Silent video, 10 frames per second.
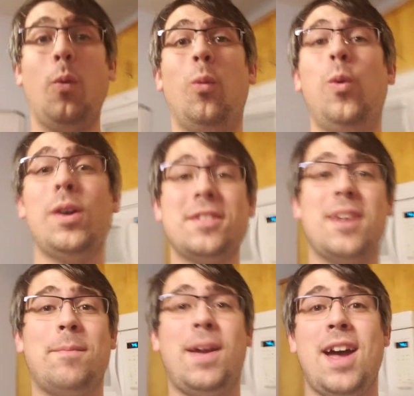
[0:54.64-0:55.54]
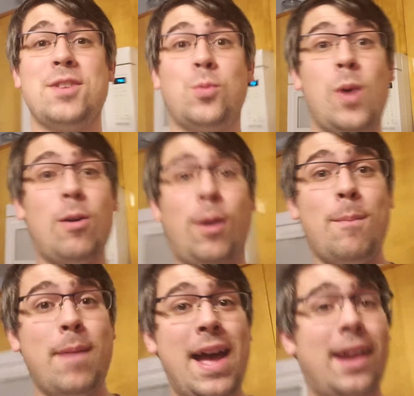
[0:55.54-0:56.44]
What's up guys,
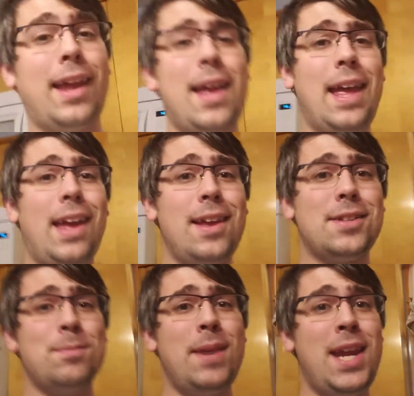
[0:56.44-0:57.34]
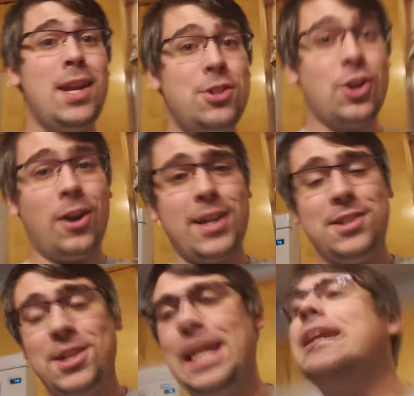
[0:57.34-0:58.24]
welcome back. It's me, Johnny
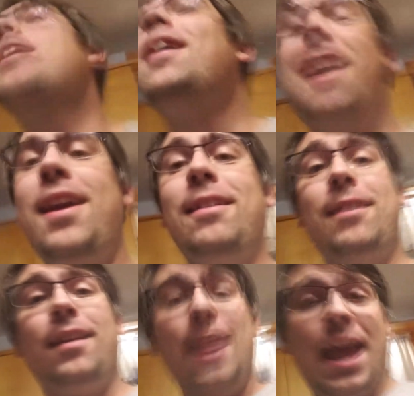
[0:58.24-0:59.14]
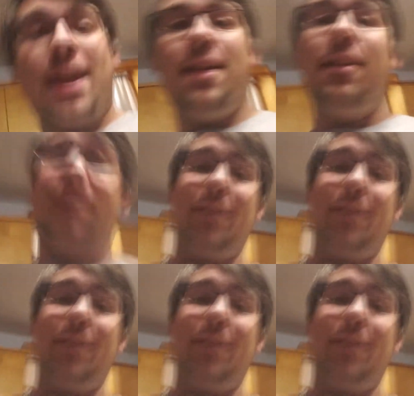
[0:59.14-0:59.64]
G, and today,